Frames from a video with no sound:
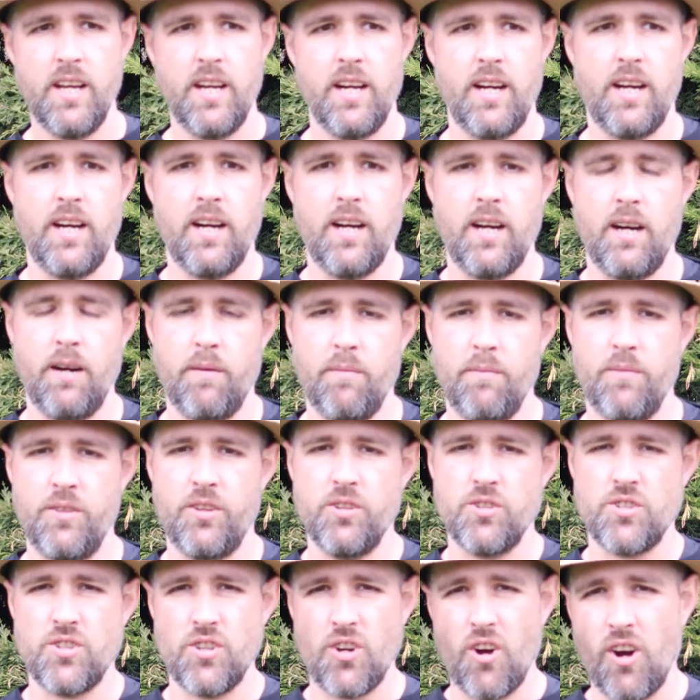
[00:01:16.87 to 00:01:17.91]

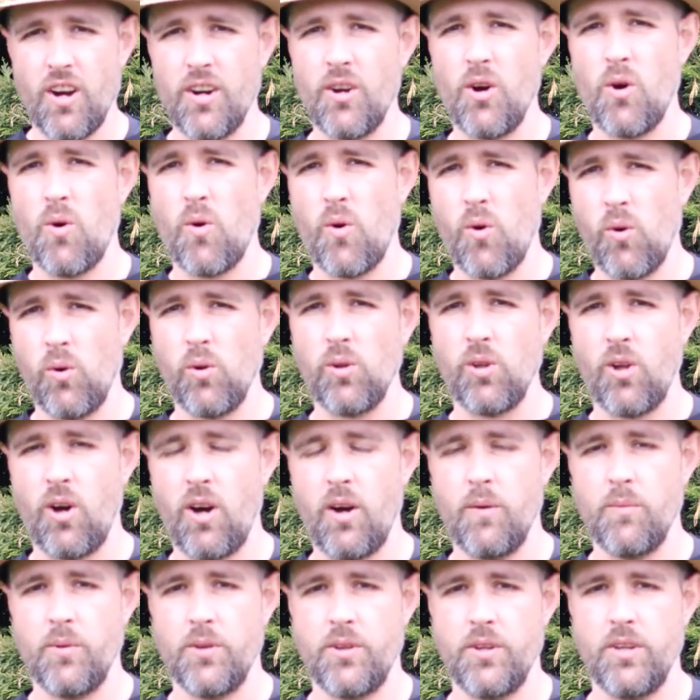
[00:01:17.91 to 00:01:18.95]
There's not a whole
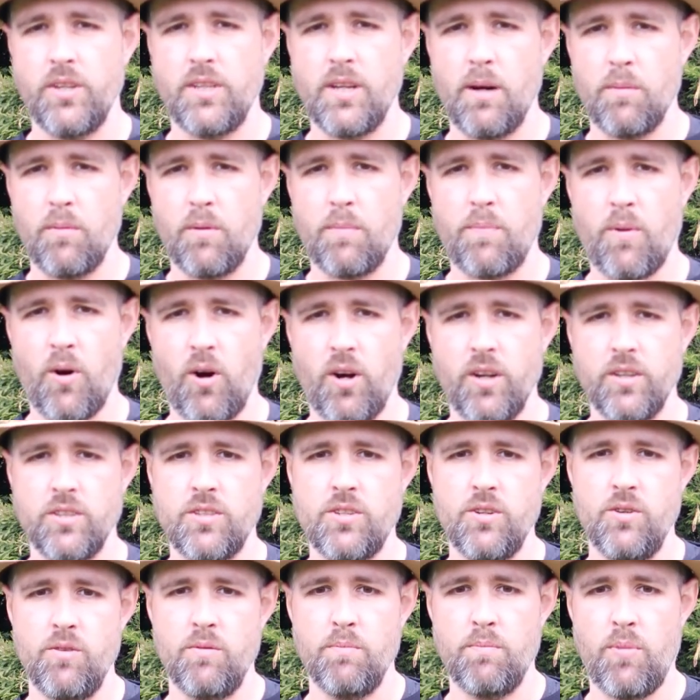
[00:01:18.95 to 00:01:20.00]
lot with a double
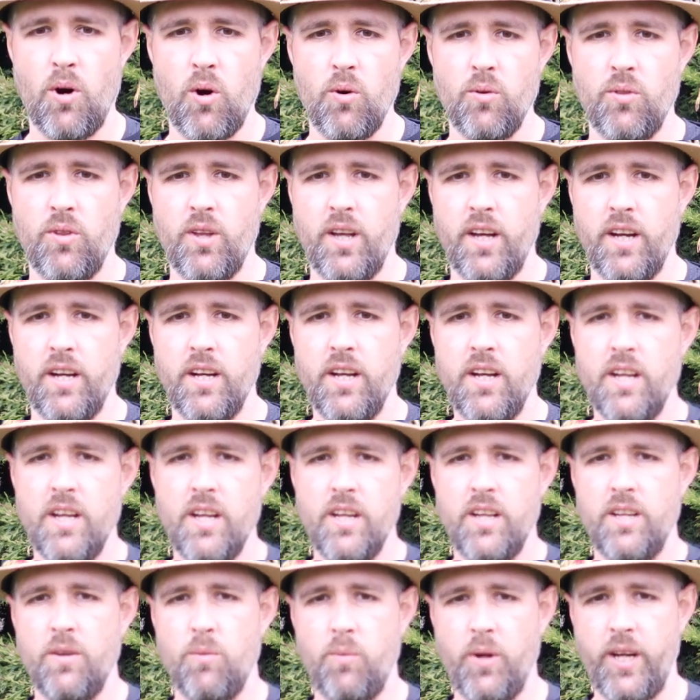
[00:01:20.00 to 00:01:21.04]
pontoon boat that
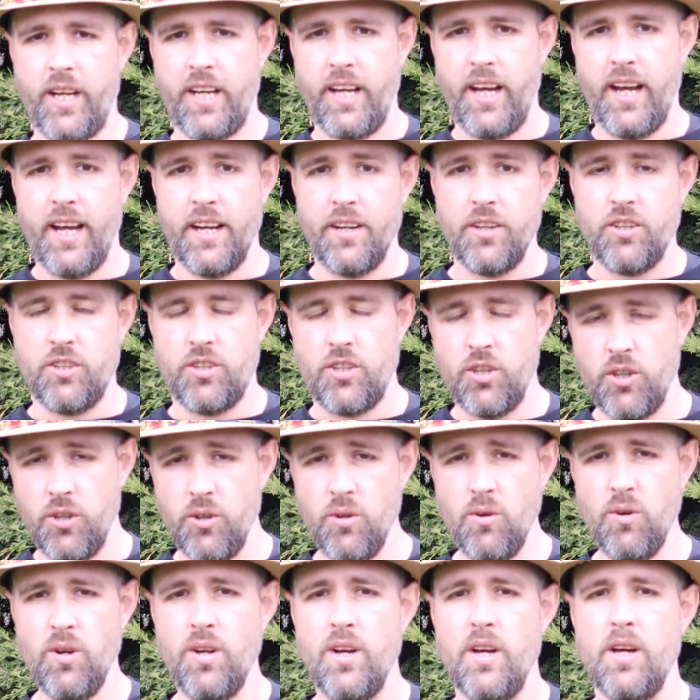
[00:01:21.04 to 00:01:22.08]
we can
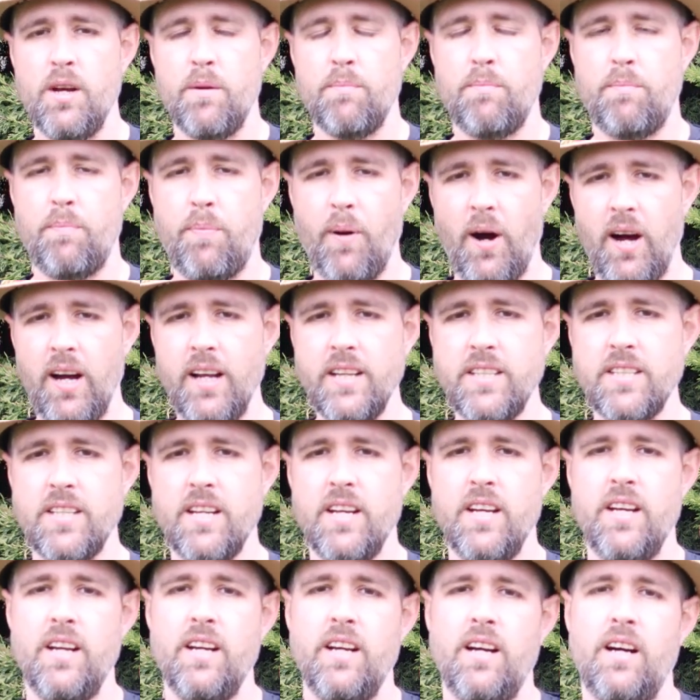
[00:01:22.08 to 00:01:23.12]
do, but
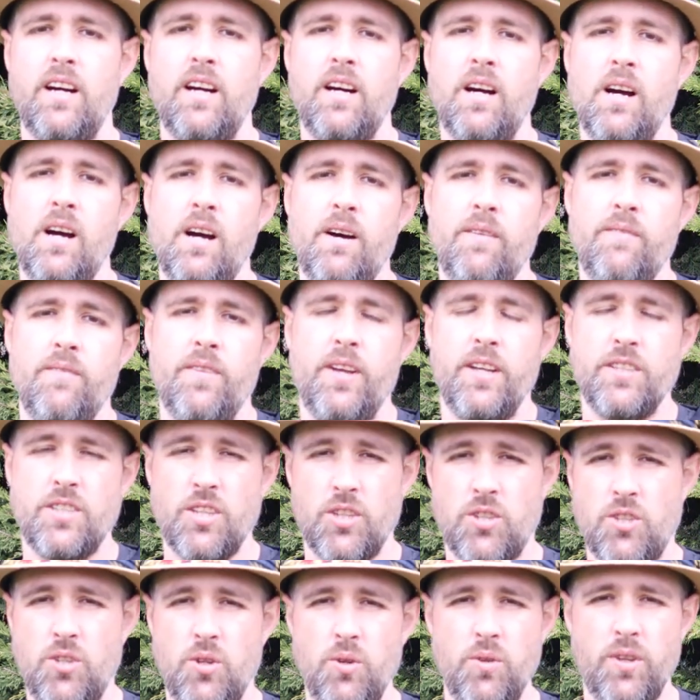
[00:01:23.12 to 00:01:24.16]
it's
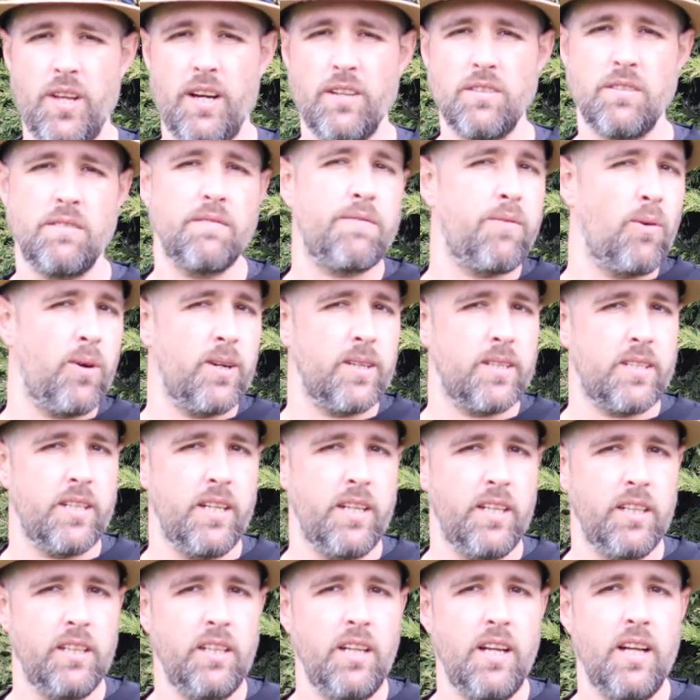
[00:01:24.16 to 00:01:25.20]
a
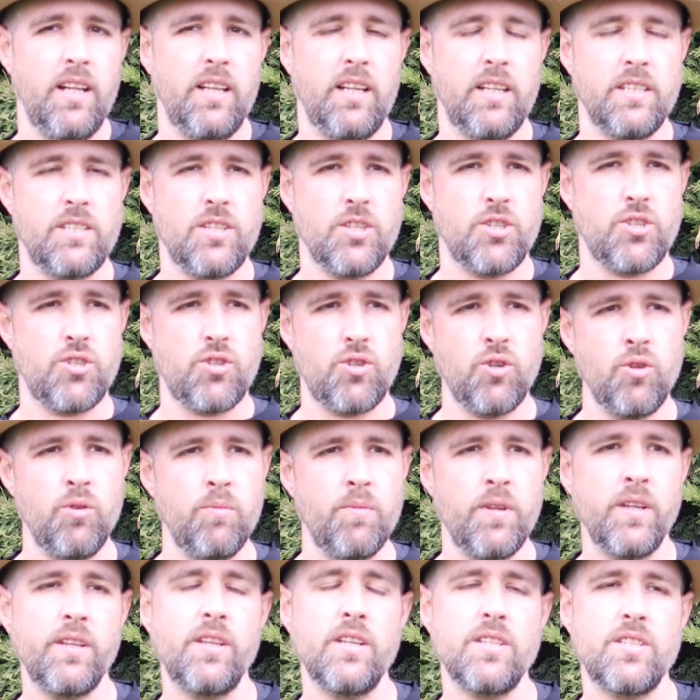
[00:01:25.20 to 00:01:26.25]
2014. Let's
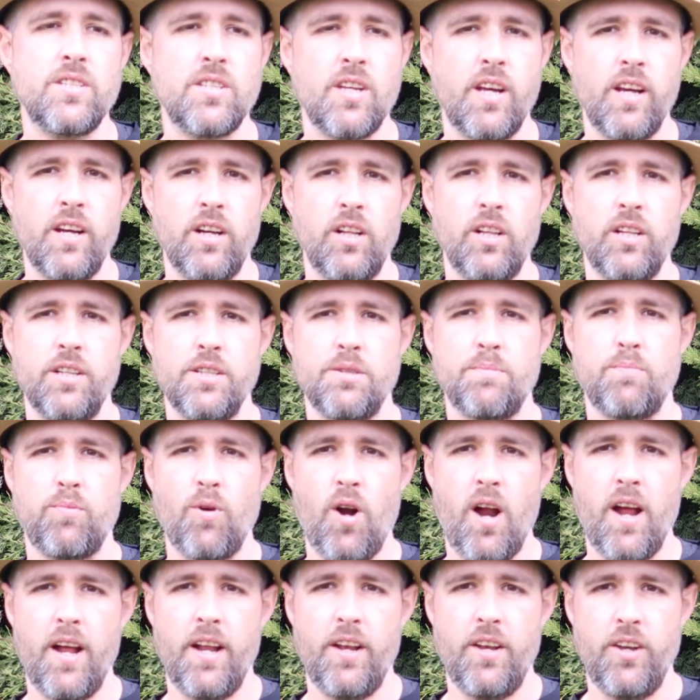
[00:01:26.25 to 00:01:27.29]
assume that the sail is
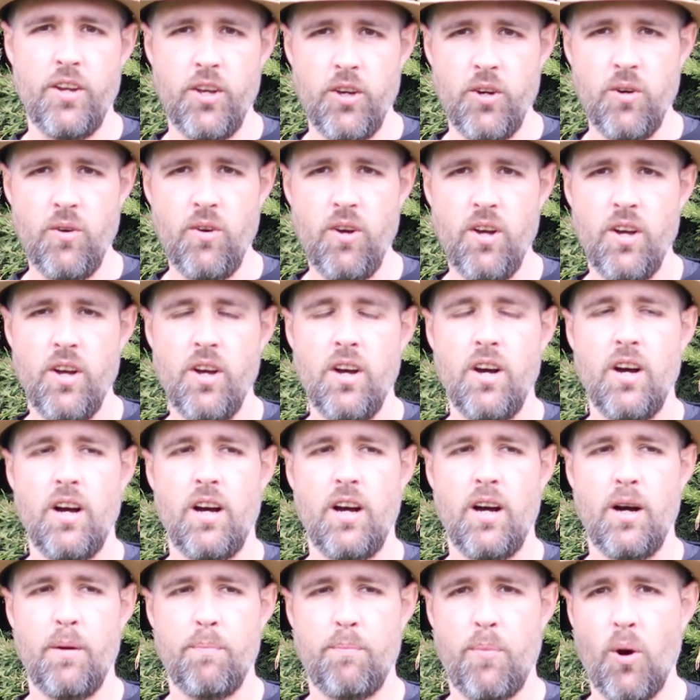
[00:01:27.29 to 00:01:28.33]
brand new.
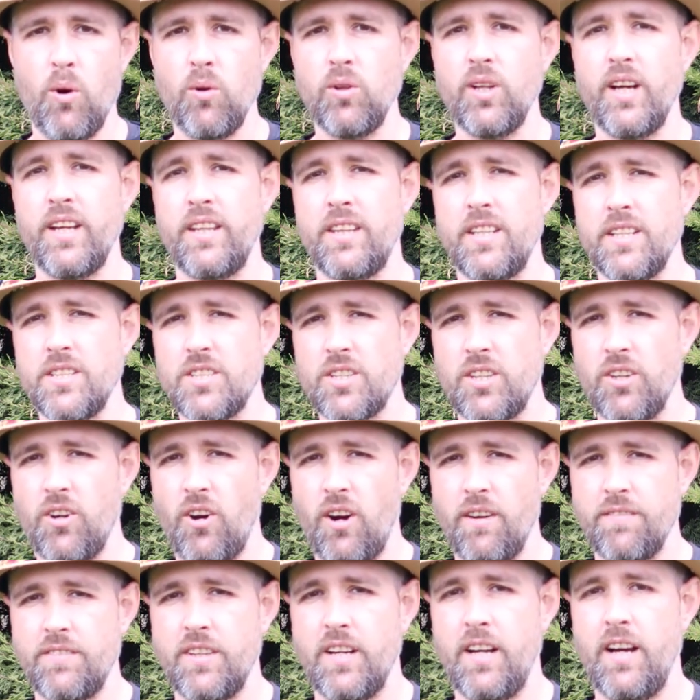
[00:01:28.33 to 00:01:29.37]
A boat like this can
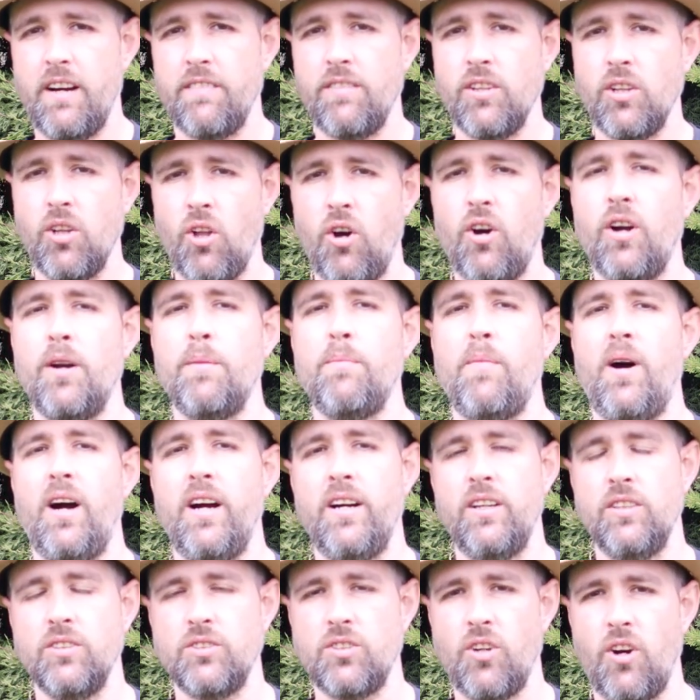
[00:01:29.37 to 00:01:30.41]
often have a lot of
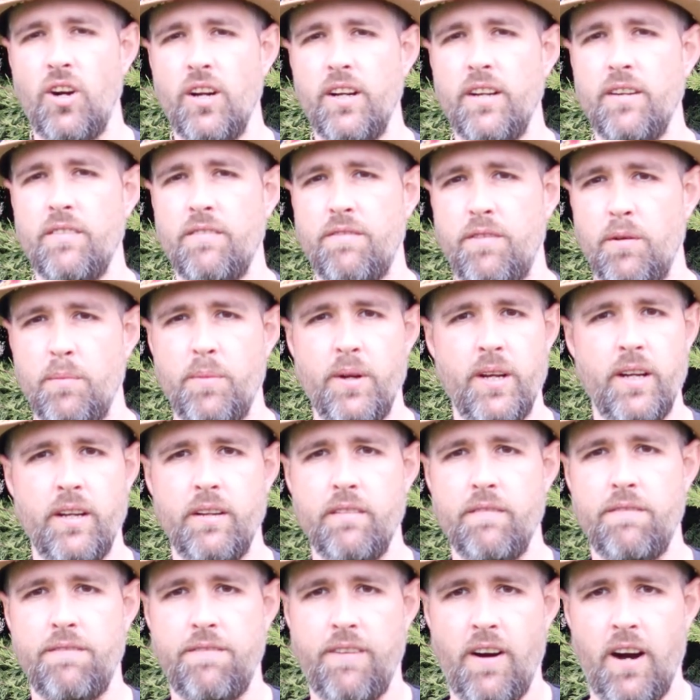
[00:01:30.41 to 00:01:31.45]
miles on it for
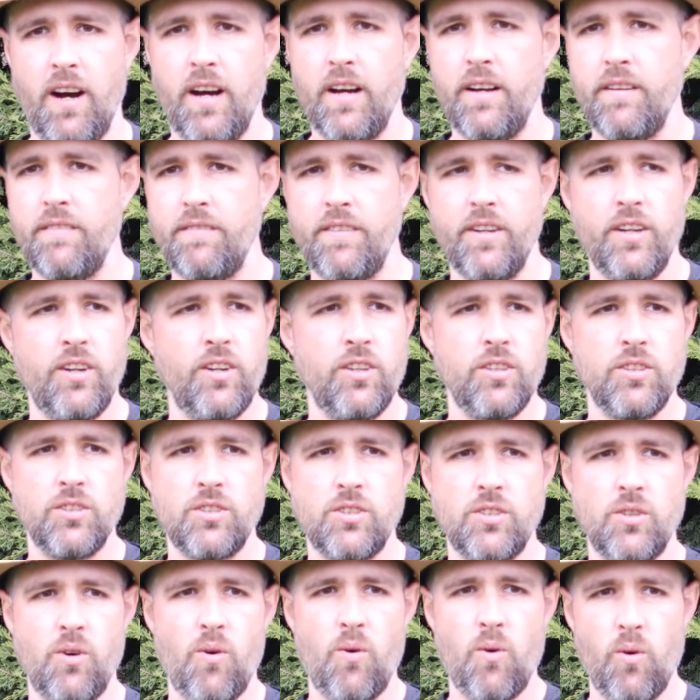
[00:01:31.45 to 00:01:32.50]
being 5
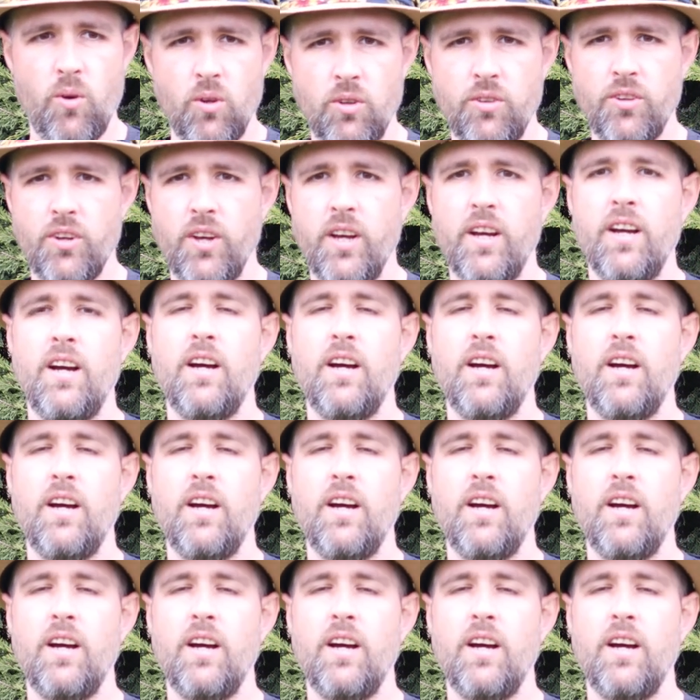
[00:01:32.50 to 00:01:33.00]
years old.